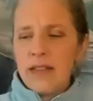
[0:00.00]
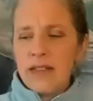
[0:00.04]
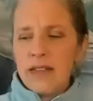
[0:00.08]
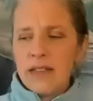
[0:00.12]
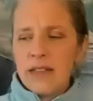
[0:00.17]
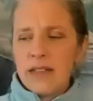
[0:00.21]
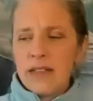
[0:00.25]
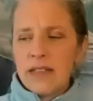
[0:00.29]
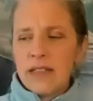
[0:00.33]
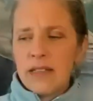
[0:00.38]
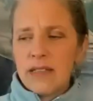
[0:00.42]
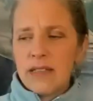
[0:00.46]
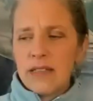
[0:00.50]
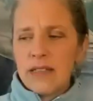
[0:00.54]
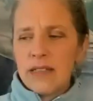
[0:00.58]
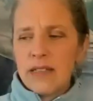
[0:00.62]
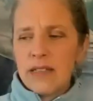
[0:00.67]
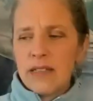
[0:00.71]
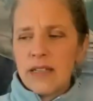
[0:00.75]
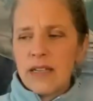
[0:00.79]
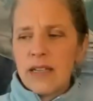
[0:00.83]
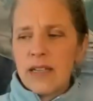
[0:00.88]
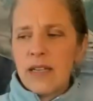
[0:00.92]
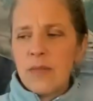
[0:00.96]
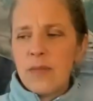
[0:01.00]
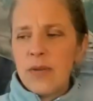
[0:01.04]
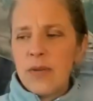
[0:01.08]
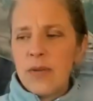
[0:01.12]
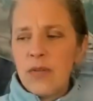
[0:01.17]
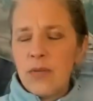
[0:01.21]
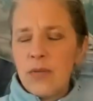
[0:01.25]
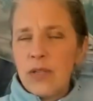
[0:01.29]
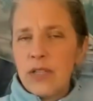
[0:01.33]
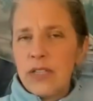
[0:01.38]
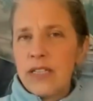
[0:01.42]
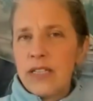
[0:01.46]
it can
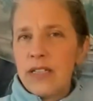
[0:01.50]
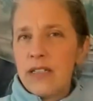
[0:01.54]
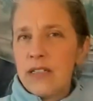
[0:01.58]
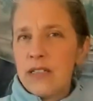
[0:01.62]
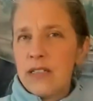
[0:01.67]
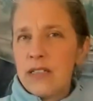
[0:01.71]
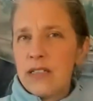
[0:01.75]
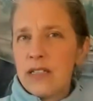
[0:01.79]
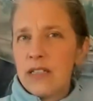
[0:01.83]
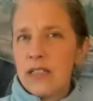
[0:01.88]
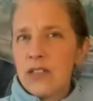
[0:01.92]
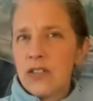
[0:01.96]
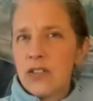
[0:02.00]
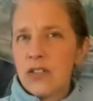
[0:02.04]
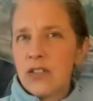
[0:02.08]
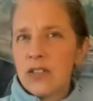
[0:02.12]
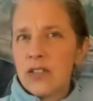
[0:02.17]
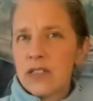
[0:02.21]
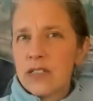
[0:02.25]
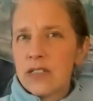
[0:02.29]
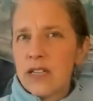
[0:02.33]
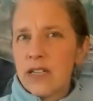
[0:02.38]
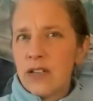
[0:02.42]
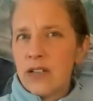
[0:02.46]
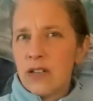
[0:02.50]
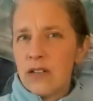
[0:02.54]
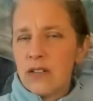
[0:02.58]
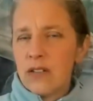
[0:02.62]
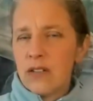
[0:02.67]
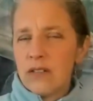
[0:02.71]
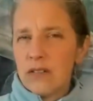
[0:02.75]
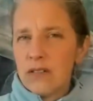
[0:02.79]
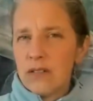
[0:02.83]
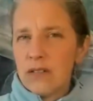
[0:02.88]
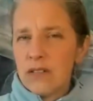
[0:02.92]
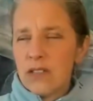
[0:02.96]
be really easy to just say,
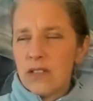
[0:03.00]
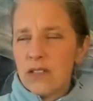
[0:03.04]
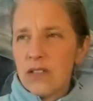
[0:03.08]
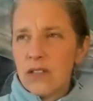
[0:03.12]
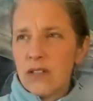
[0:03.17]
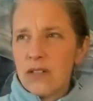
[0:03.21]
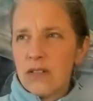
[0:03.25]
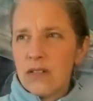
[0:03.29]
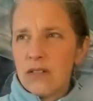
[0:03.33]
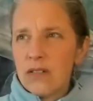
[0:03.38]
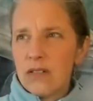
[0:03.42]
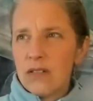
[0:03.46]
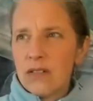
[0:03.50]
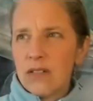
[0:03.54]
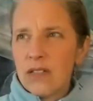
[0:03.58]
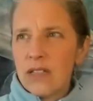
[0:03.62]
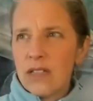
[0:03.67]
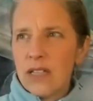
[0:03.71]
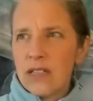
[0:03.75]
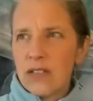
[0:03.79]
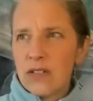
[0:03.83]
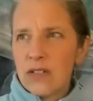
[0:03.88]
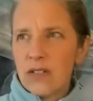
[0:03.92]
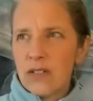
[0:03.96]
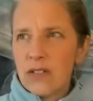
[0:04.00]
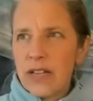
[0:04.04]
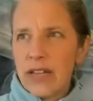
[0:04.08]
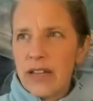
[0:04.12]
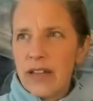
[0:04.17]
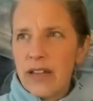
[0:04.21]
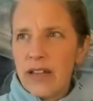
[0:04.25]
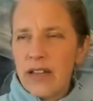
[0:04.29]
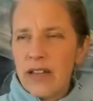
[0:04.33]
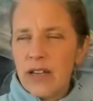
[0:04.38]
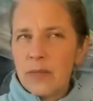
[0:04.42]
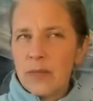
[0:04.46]
oh, you know, that's
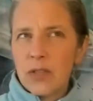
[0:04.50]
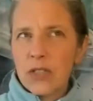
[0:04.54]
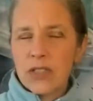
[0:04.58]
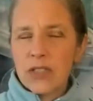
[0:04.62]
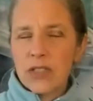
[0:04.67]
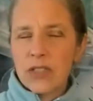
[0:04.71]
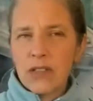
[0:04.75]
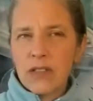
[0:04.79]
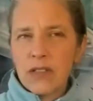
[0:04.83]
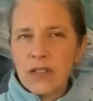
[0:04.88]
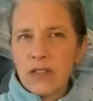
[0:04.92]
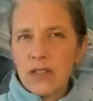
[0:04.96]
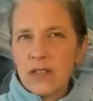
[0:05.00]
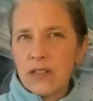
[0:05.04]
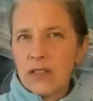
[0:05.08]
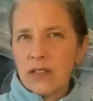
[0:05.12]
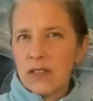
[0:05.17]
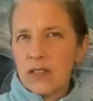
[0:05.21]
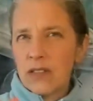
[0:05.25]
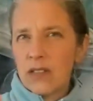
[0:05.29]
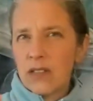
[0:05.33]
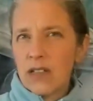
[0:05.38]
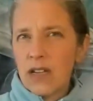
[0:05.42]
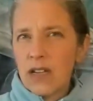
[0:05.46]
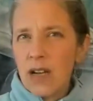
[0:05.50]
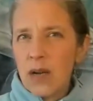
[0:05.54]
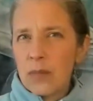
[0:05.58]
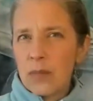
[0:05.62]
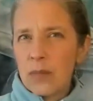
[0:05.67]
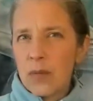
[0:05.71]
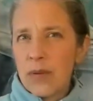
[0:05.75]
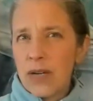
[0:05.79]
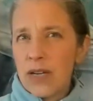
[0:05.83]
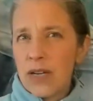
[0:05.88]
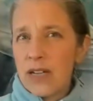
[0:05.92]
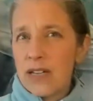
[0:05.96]
okay, I'm just gonna
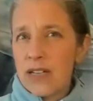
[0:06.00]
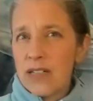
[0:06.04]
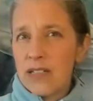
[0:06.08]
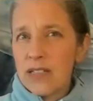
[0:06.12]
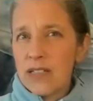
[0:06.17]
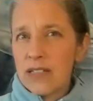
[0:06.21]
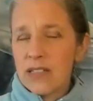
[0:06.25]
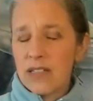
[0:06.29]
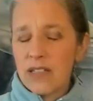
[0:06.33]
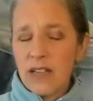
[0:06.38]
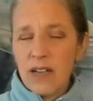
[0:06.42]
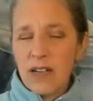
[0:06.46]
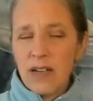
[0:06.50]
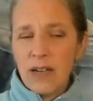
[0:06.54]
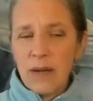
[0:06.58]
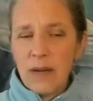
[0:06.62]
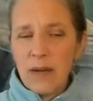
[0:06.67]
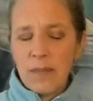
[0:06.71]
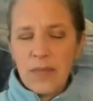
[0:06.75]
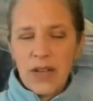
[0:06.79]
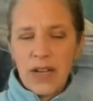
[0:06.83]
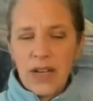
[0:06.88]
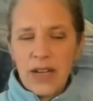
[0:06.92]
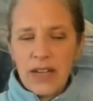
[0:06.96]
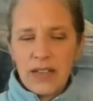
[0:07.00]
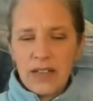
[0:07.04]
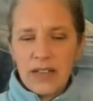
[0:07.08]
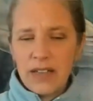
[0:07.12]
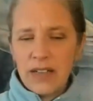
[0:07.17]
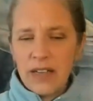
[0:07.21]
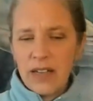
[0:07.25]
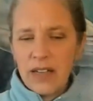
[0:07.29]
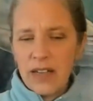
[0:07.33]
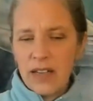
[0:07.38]
compromise, I can